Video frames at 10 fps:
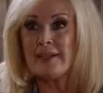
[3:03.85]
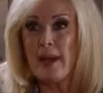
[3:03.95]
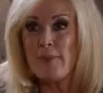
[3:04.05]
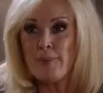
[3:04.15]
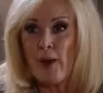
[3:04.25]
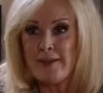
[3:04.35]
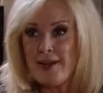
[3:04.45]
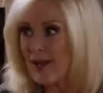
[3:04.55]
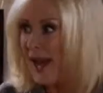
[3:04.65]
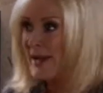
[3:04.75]
you're getting
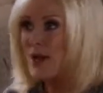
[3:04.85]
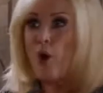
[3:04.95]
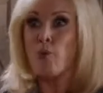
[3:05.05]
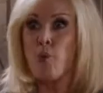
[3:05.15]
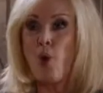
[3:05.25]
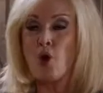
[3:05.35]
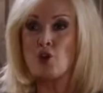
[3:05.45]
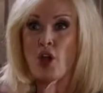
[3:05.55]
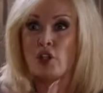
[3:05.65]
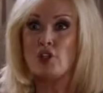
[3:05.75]
pregnant in
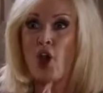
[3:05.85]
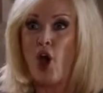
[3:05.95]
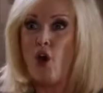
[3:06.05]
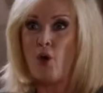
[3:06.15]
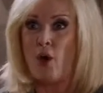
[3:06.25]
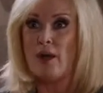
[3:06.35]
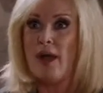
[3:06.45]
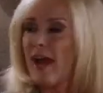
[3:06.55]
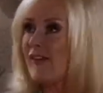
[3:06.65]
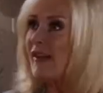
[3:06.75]
one go.
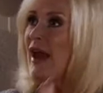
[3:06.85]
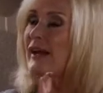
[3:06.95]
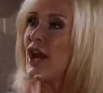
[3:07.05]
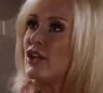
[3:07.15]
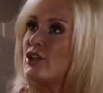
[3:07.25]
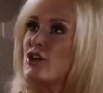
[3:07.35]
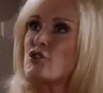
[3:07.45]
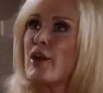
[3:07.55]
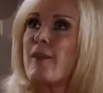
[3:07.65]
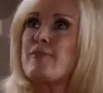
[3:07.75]
It's like you're
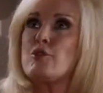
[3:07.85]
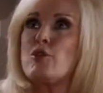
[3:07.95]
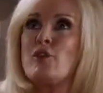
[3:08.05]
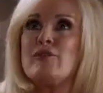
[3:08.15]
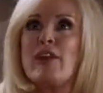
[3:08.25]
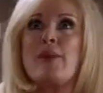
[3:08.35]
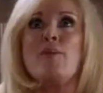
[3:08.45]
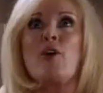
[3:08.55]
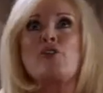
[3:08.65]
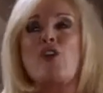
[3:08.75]
trying to prove you're the
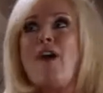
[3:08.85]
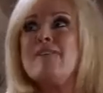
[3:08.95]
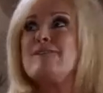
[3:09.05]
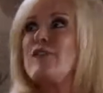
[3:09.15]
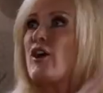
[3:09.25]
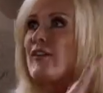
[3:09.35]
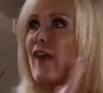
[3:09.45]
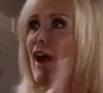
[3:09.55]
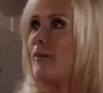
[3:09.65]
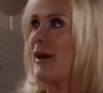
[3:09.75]
most
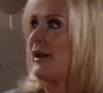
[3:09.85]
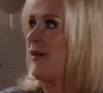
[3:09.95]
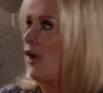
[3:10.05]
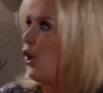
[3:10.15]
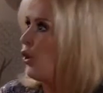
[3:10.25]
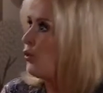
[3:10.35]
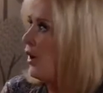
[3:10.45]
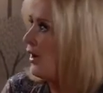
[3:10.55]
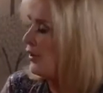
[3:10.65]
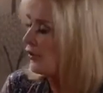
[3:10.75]
fertile man in the whole
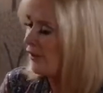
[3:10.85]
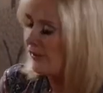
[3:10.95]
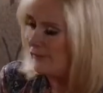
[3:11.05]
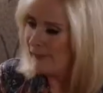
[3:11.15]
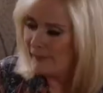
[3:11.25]
world.